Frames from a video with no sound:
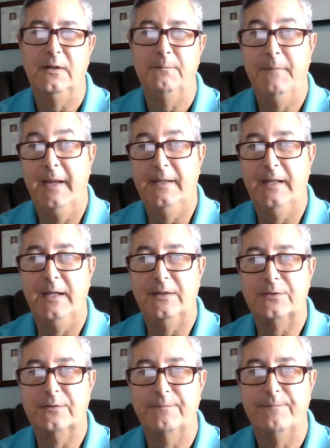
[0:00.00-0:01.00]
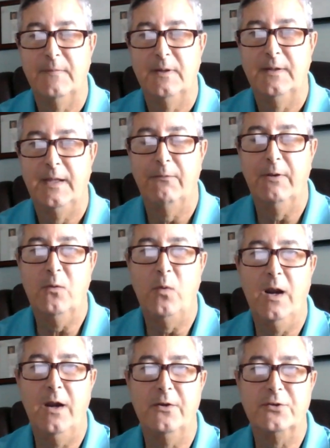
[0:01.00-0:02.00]
mandates that
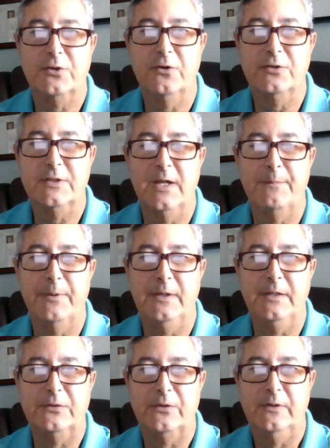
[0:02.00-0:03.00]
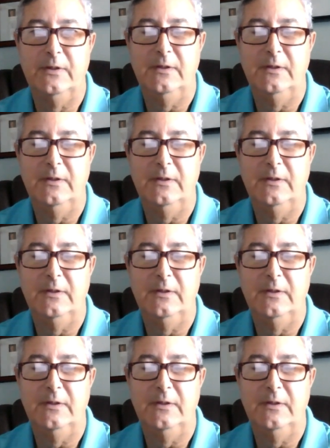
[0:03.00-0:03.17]
require insurance companies